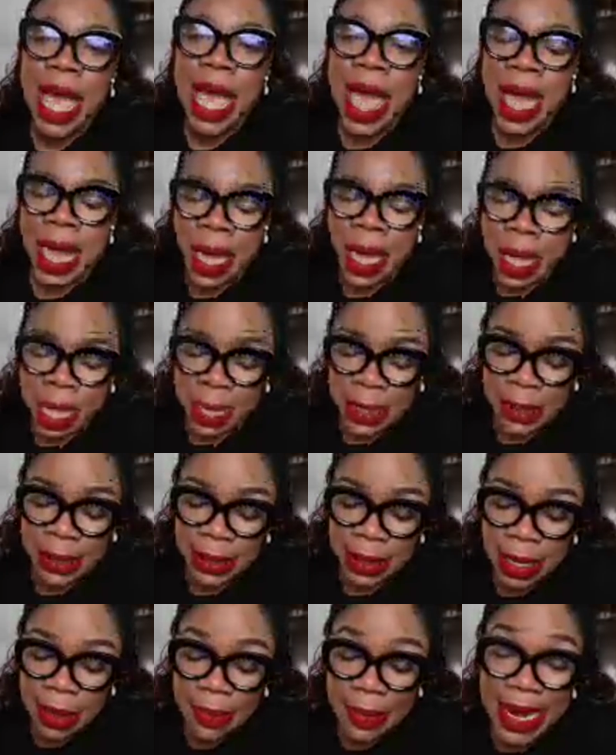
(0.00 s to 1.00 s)
I had
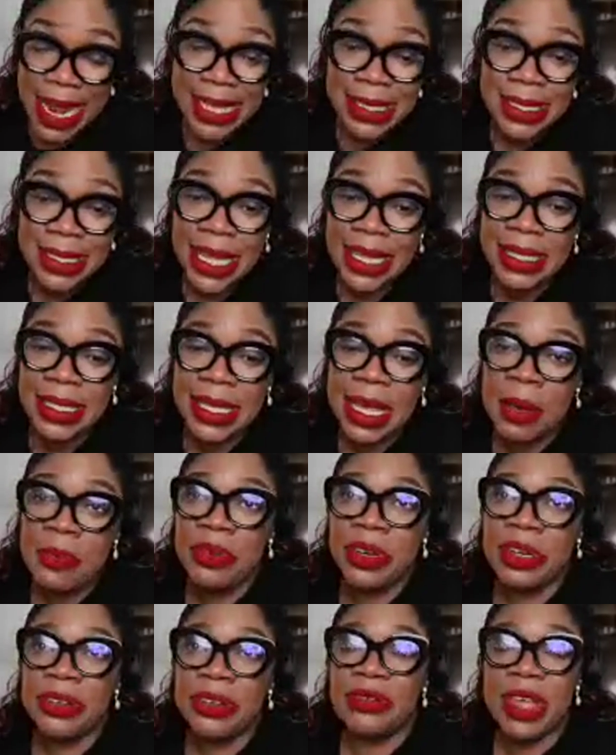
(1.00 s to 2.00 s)
placenta
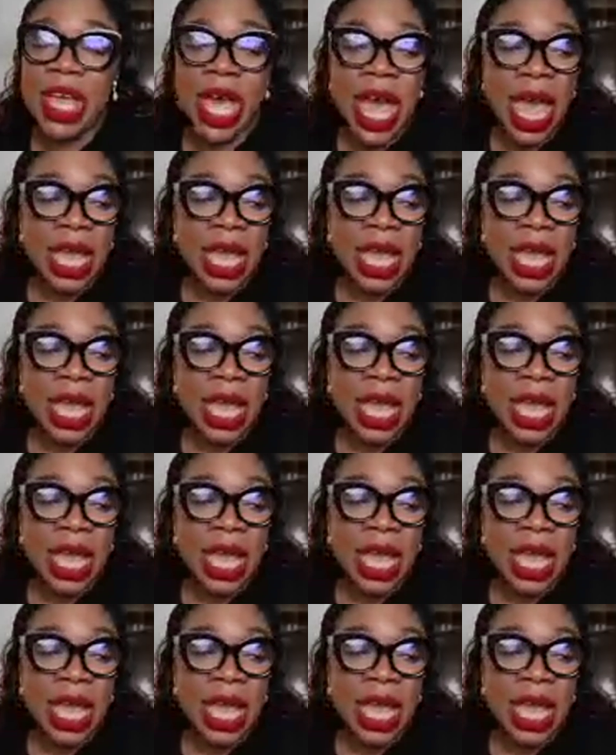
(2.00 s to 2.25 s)
previa.